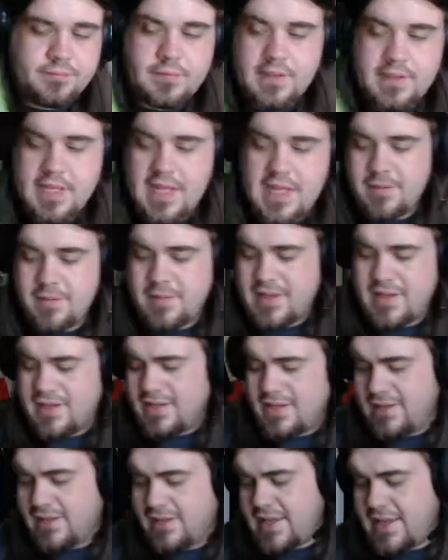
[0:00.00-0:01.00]
game, and
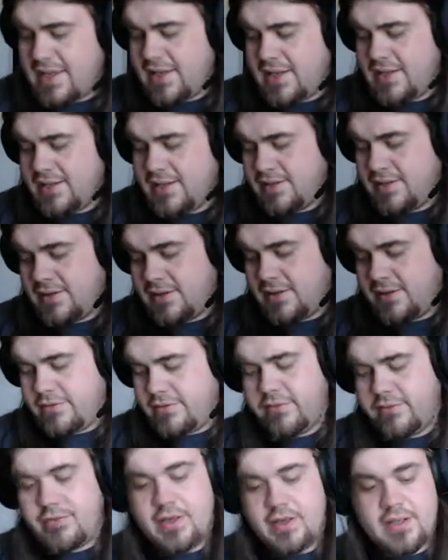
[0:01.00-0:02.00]
the thing is, the
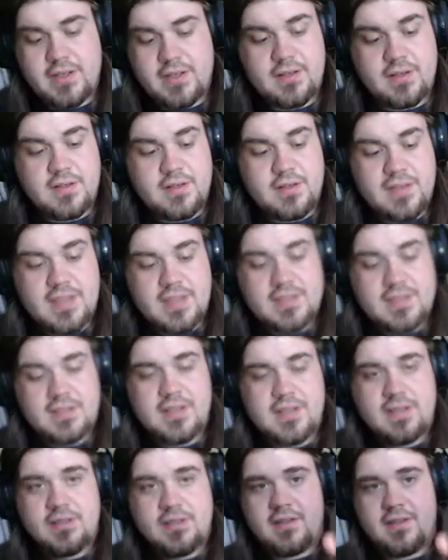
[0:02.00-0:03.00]
freaking disc
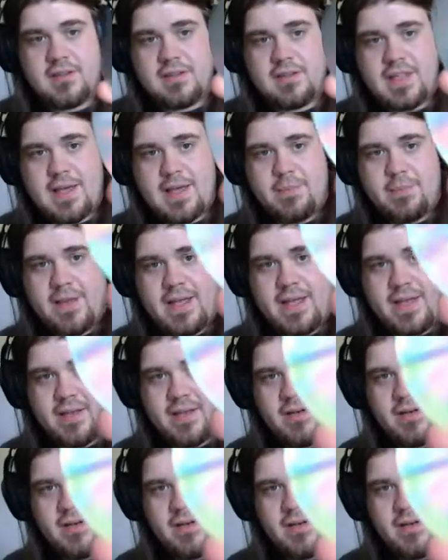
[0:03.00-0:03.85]
doesn't look that bad.